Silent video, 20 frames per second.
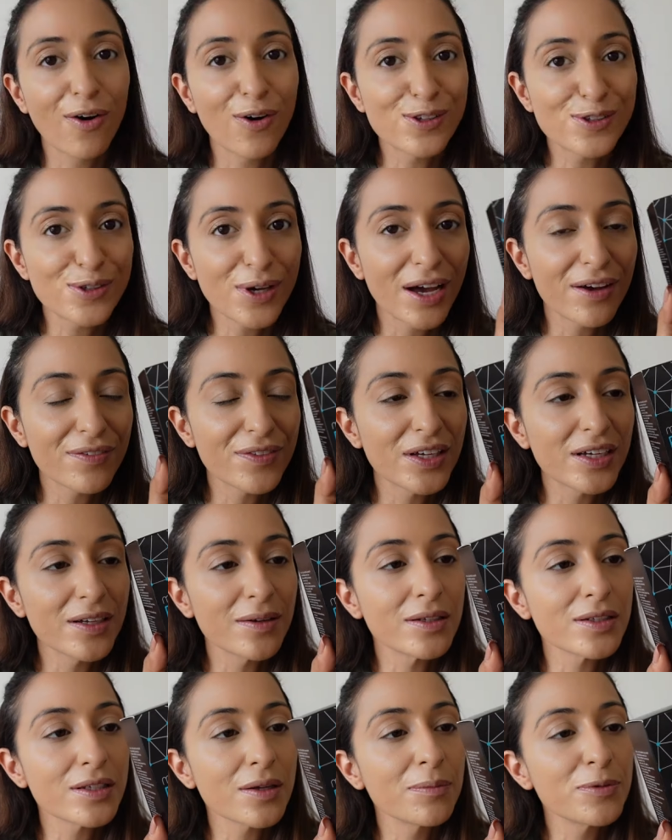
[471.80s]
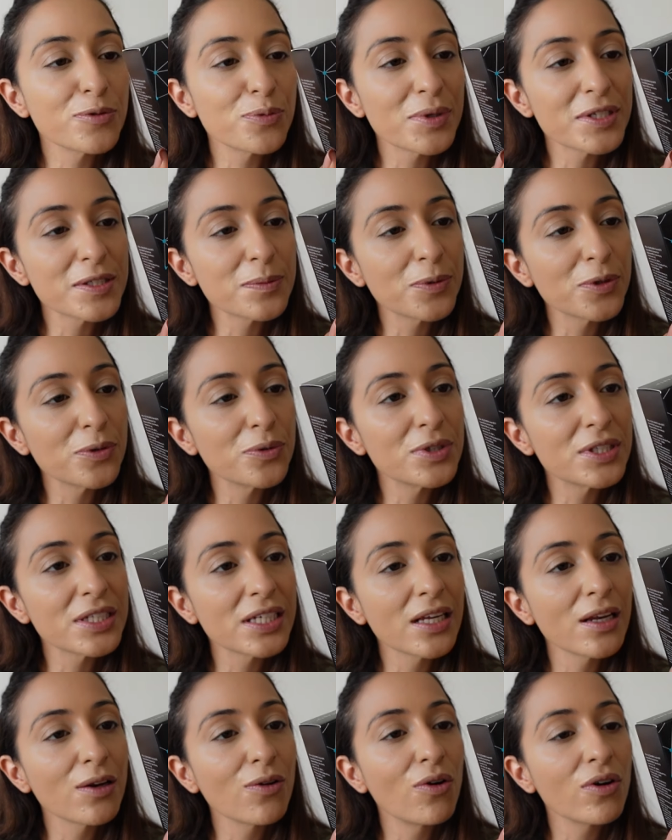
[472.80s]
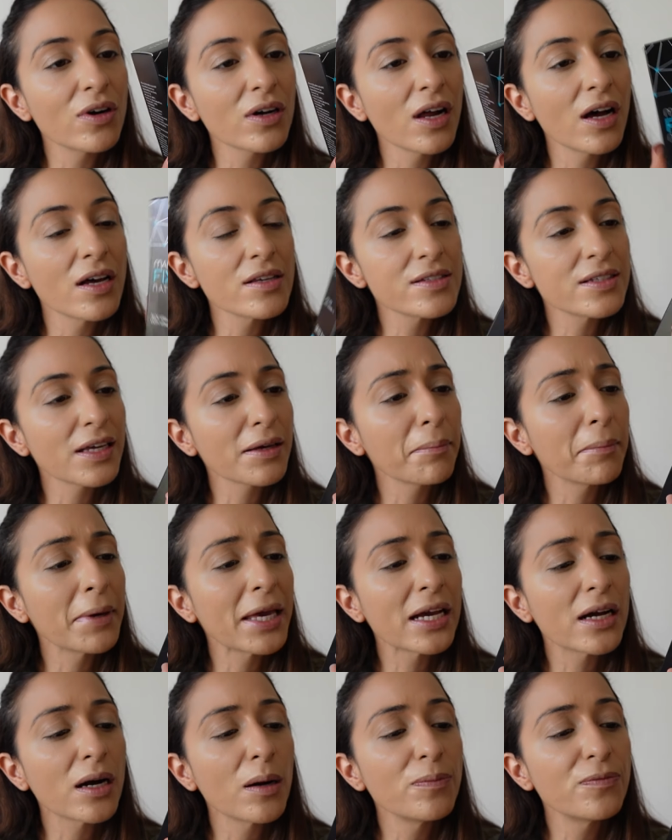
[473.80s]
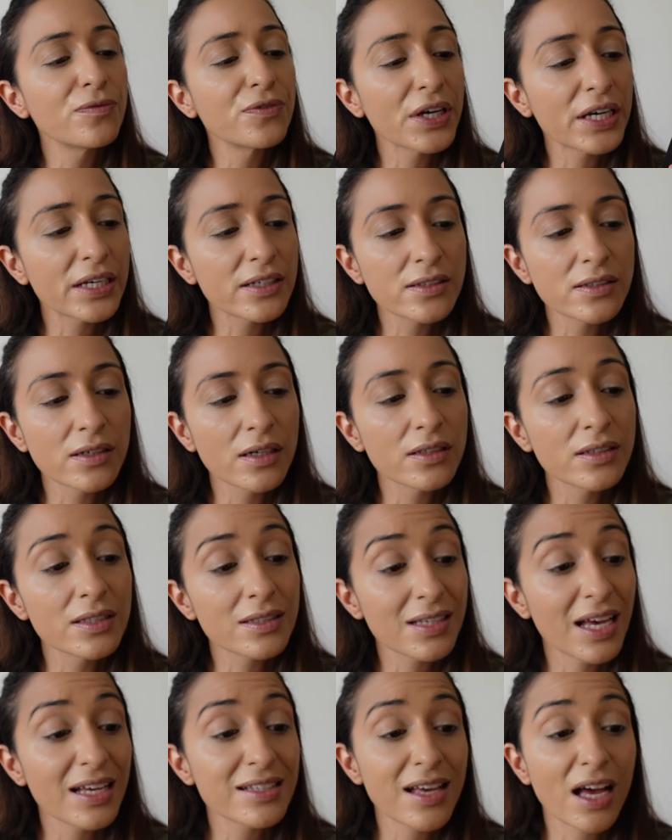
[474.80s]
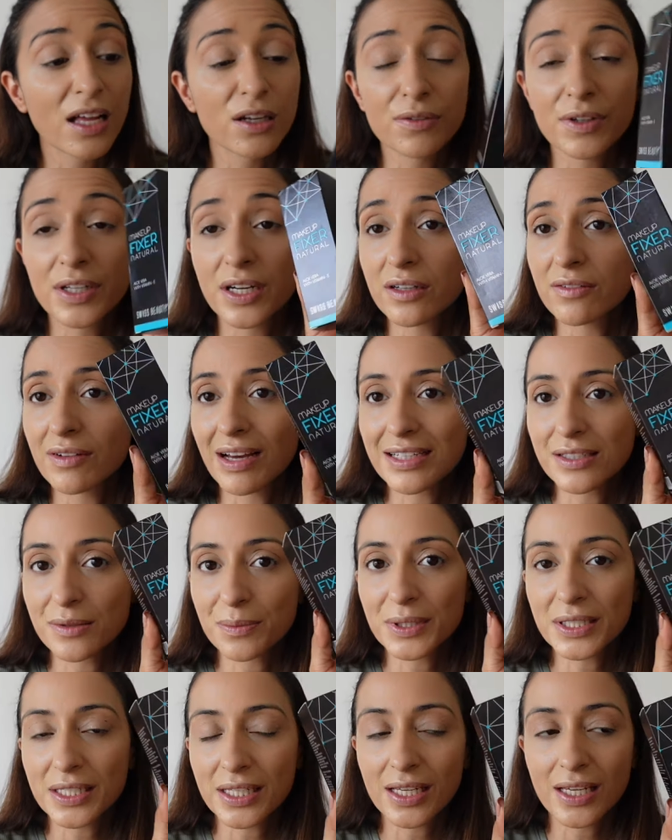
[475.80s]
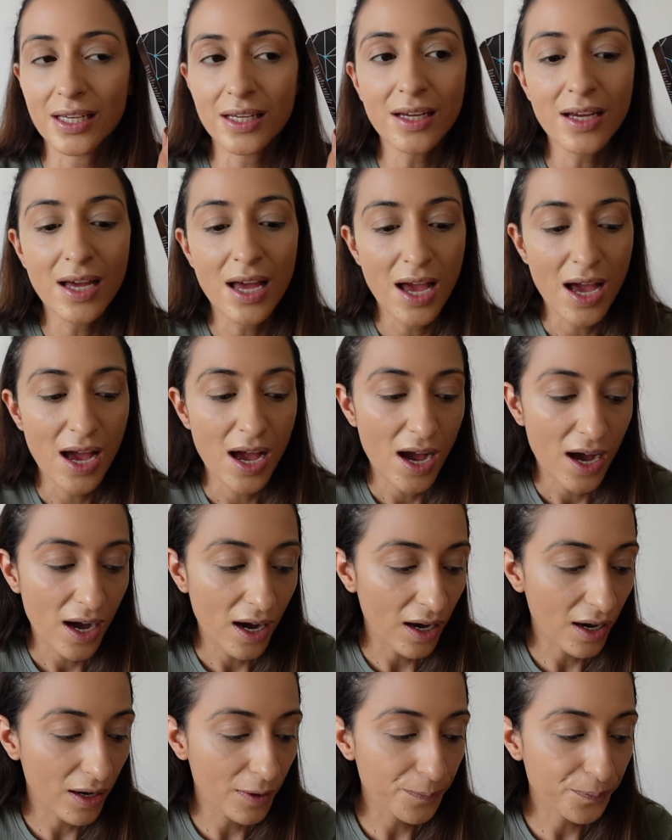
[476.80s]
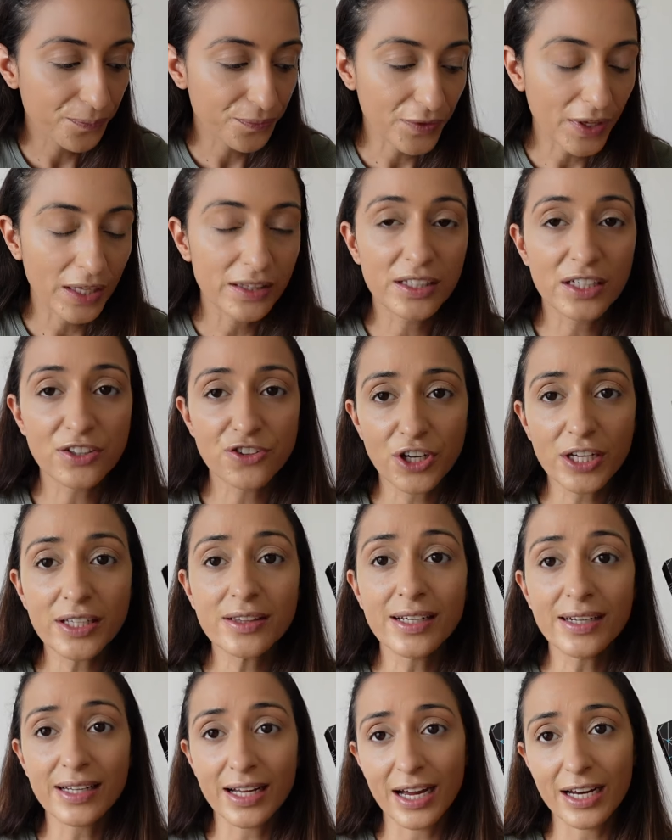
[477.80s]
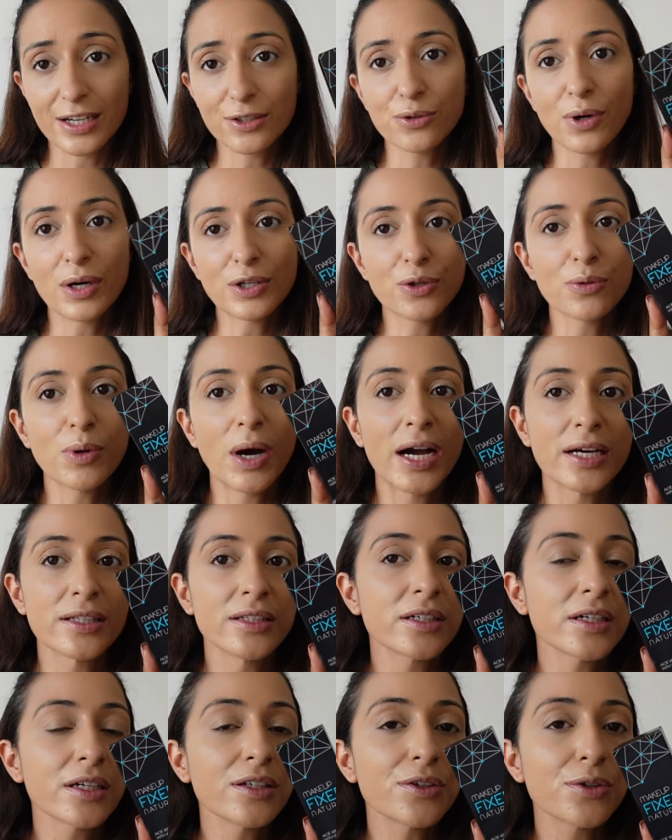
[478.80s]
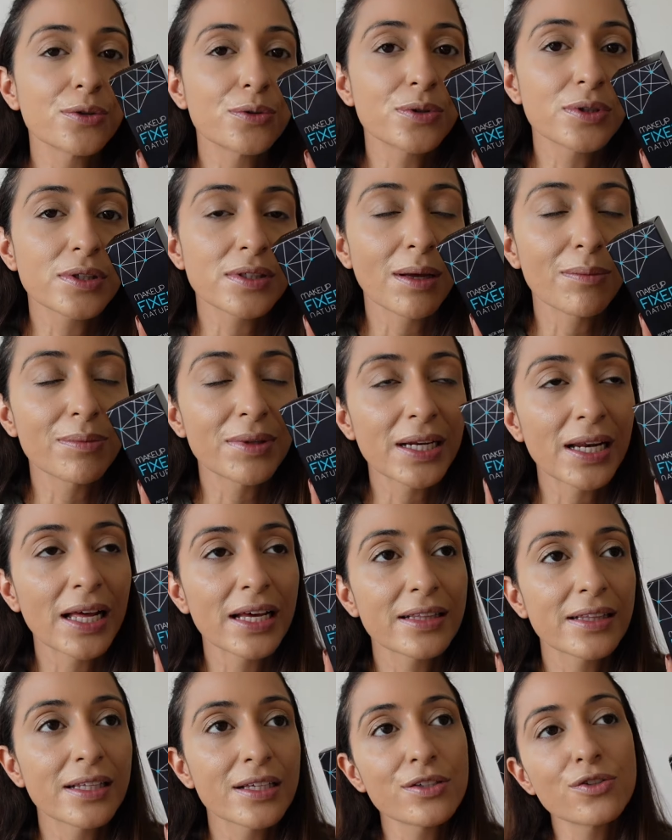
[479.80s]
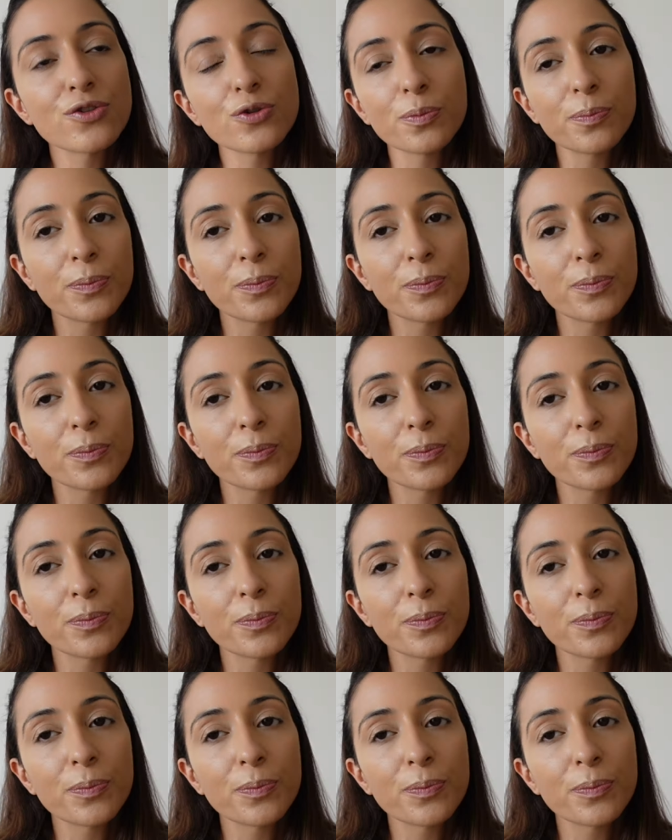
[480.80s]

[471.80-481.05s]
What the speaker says: also have the Swiss Beauty Long Lasting Makeup Fixer. This has aloe vera and vitamin E. The trick that I do, you either can use something like this to